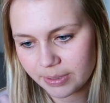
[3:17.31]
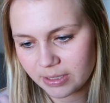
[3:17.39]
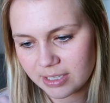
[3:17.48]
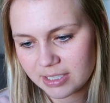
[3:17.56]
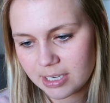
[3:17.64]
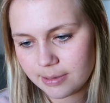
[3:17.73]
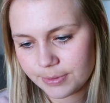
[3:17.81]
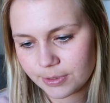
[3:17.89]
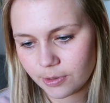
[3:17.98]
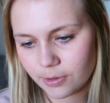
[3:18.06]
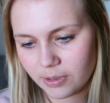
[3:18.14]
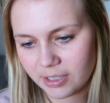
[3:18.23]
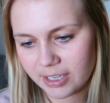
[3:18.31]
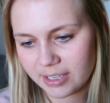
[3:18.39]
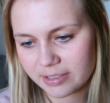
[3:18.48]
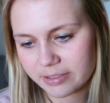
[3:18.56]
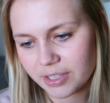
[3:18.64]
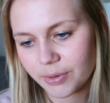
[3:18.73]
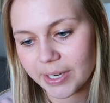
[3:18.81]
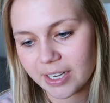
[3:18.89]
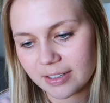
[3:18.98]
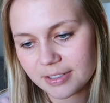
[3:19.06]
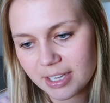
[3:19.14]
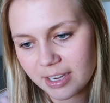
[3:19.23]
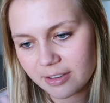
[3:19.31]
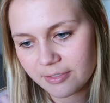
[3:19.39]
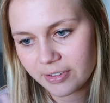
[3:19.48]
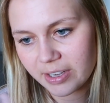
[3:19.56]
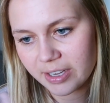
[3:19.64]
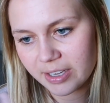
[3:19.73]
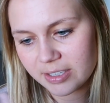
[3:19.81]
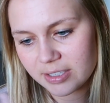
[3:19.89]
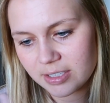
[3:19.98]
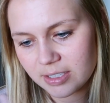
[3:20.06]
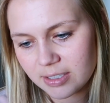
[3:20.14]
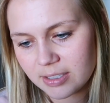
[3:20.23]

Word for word: but let's keep scrolling and see what else I can find